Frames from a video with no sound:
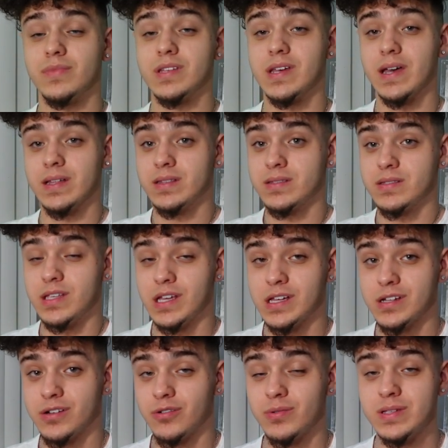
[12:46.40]
get you
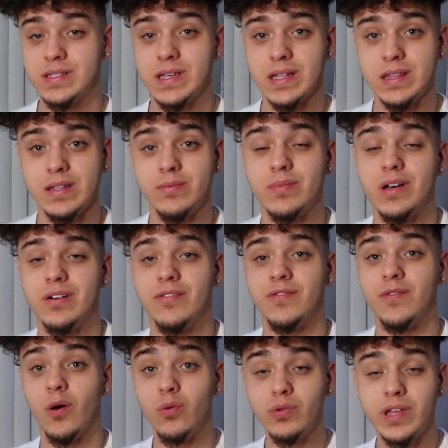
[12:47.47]
could always get them a
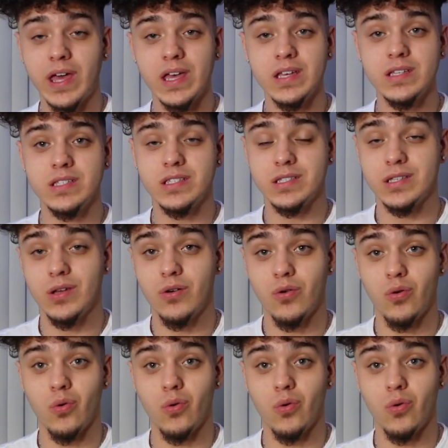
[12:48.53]
phone case